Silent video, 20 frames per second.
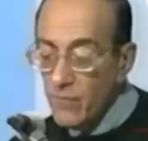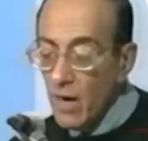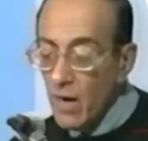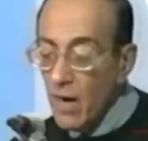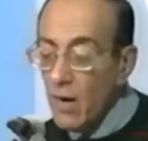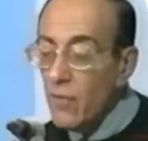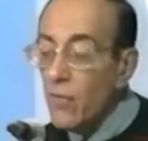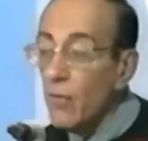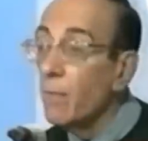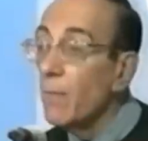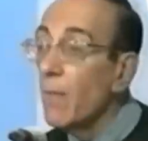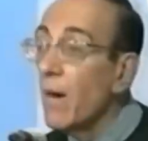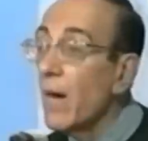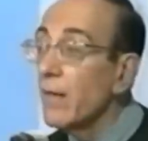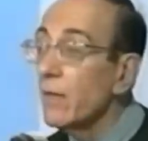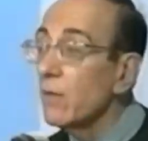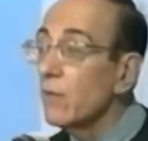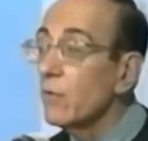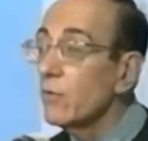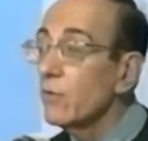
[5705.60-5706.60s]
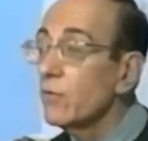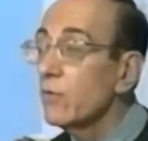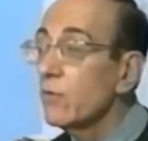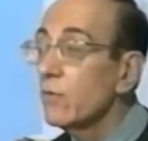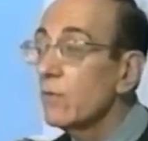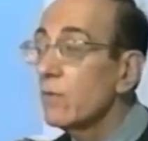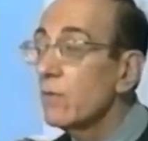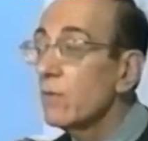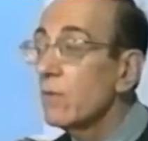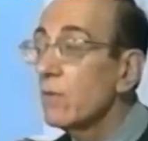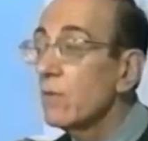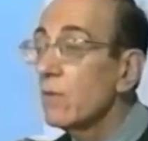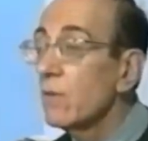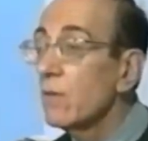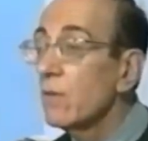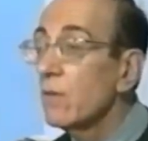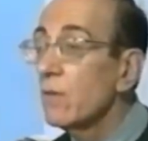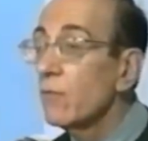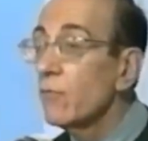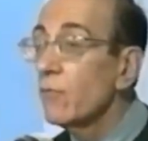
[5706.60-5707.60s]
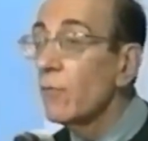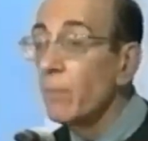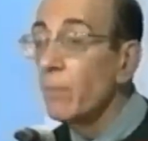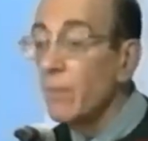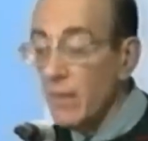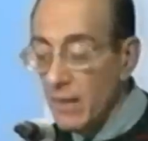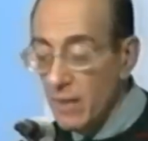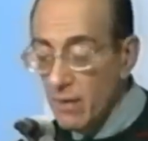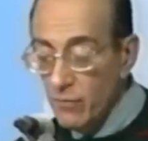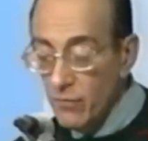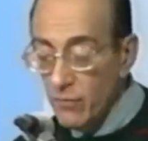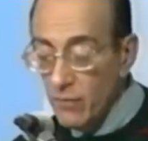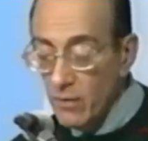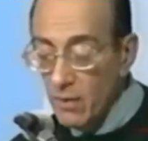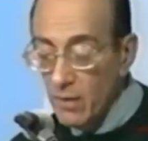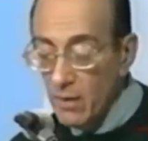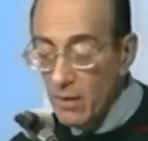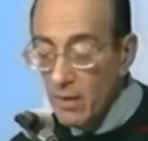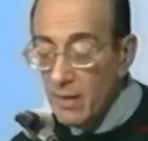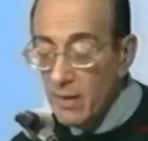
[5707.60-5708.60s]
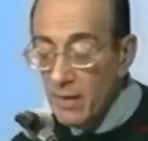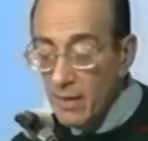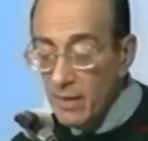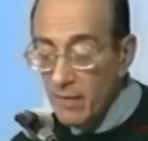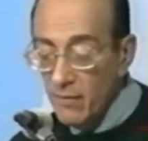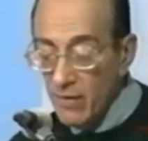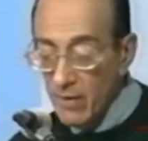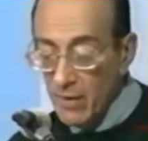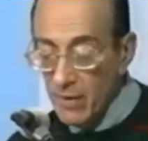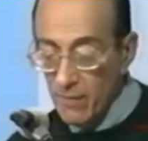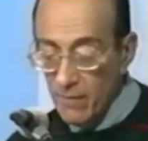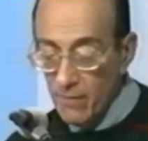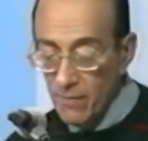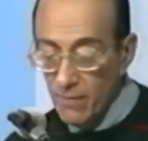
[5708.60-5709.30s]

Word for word: are the models for meaningful living.